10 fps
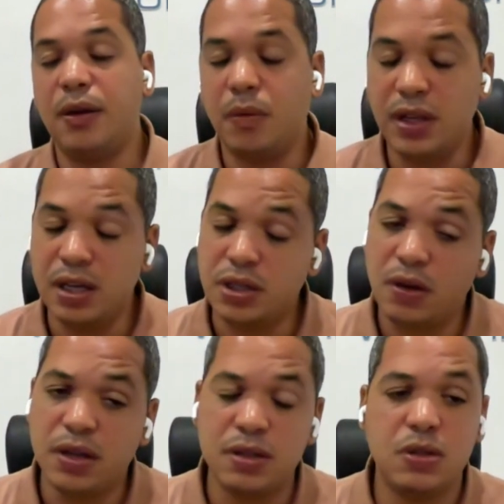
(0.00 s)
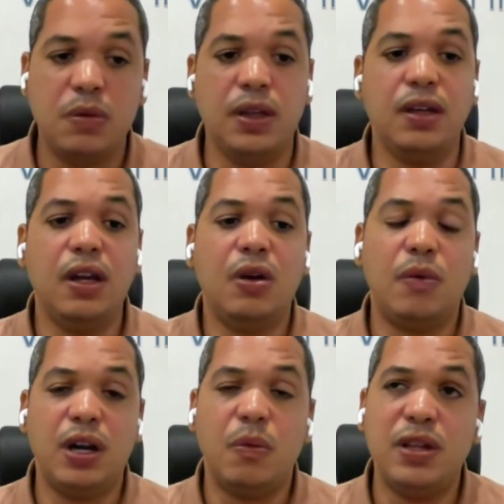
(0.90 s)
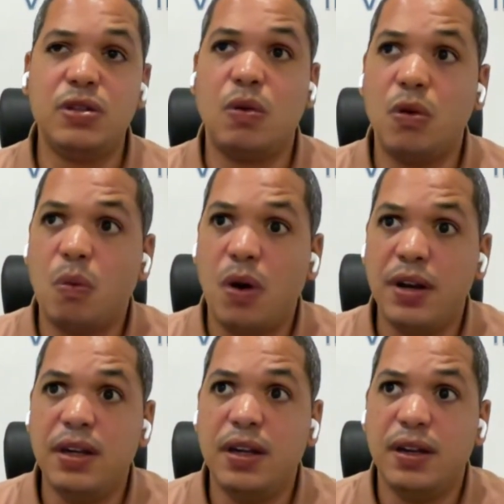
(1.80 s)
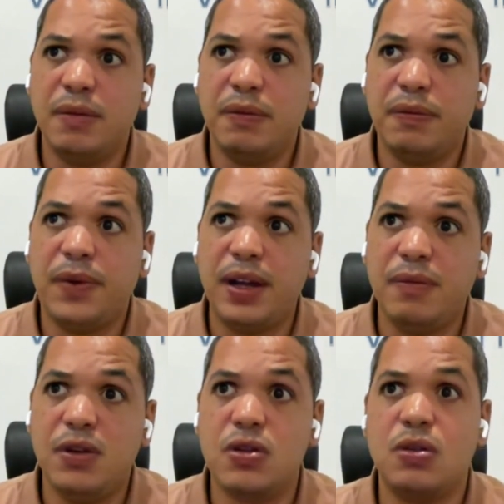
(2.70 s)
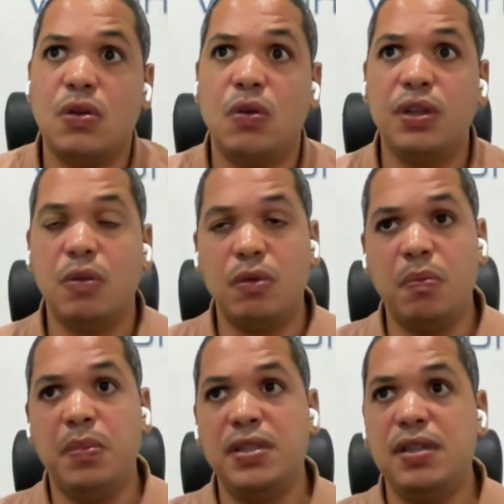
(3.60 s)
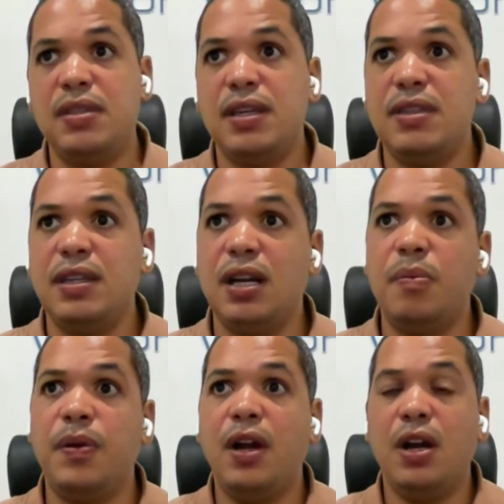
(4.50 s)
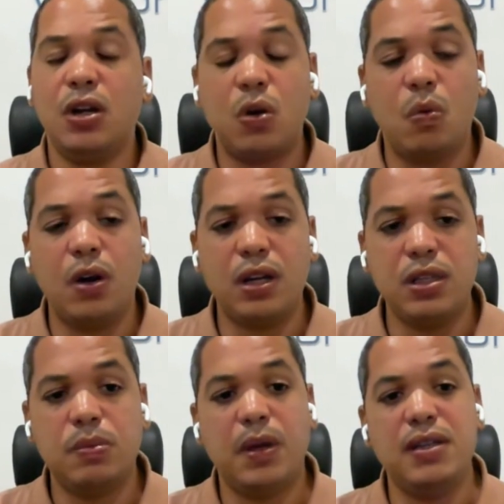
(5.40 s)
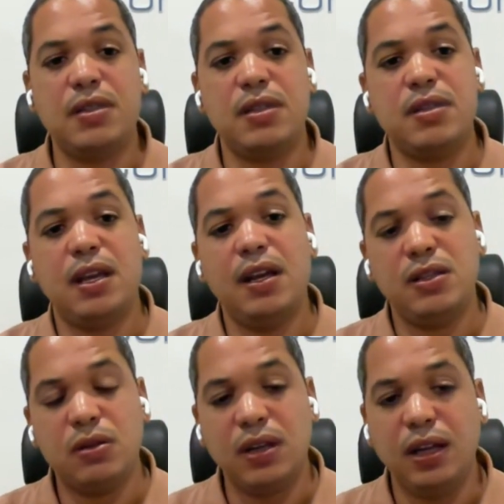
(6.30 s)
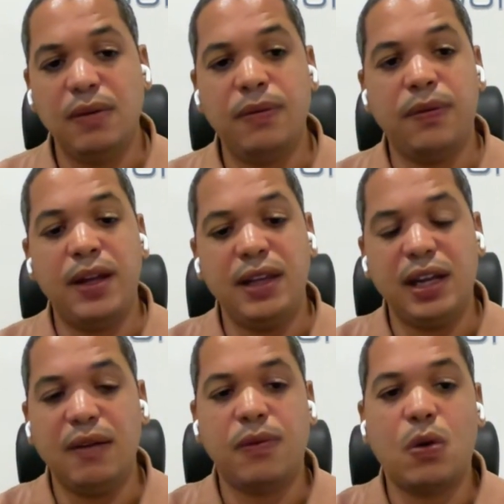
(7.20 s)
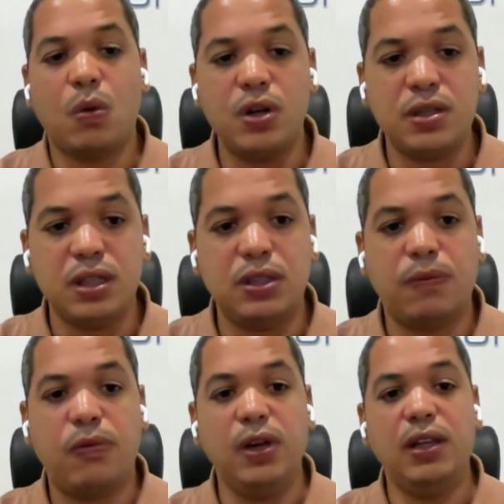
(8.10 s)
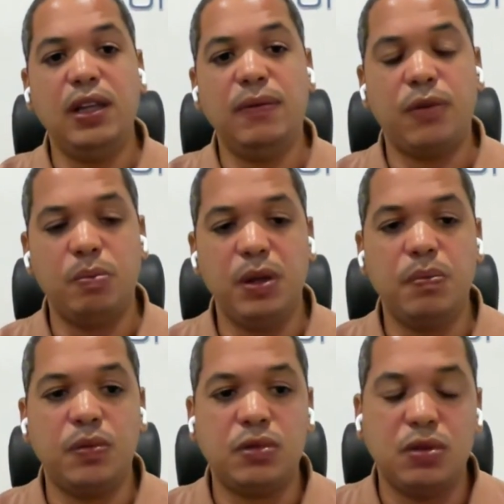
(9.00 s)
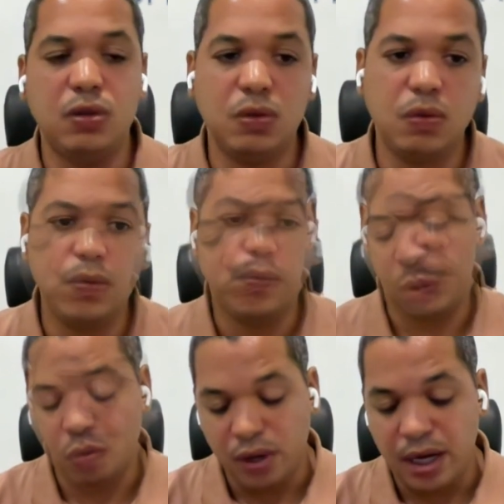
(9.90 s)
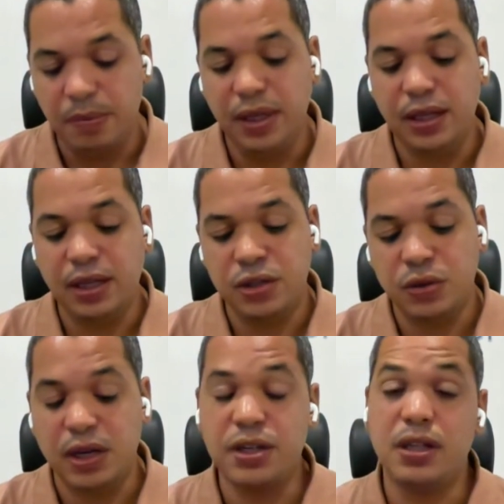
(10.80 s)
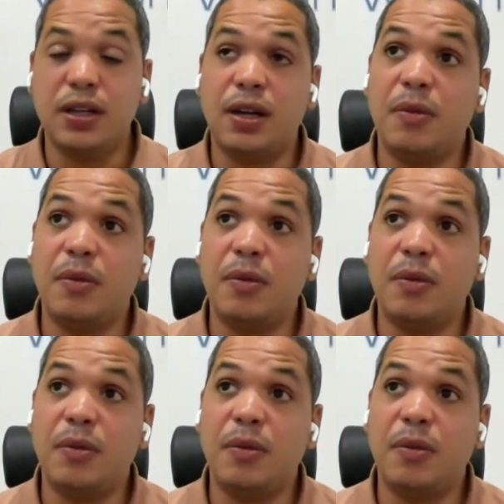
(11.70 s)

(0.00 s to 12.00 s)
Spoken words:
what Nigeria is doing. When I went to Rwanda 5 years ago, they were busy setting up co-working spaces to give, and they give courses freely for people to do programming and education.